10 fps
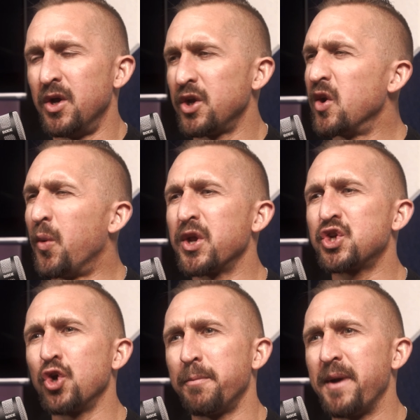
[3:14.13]
You don't want to
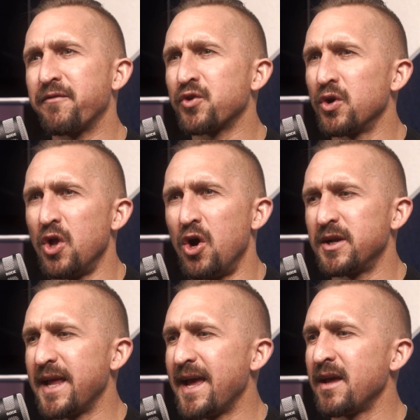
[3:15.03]
show up after a long
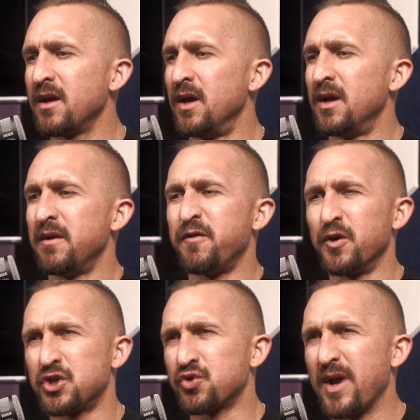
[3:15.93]
day
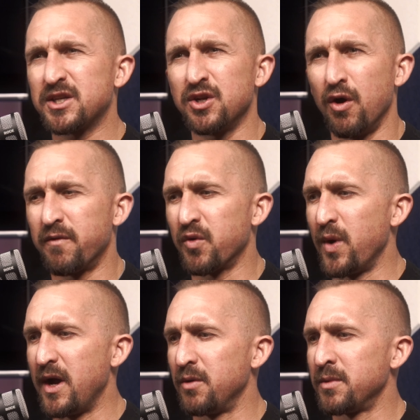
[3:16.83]
feeling stressed and
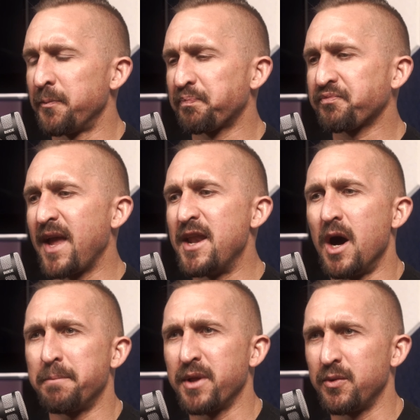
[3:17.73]
overwhelmed and
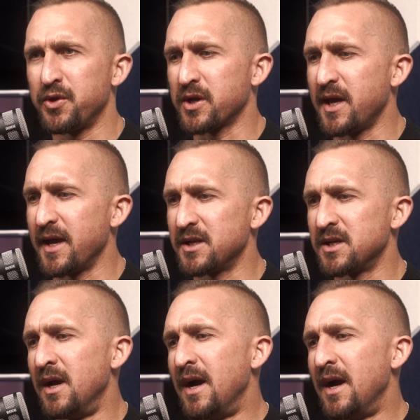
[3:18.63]
not play with your kids.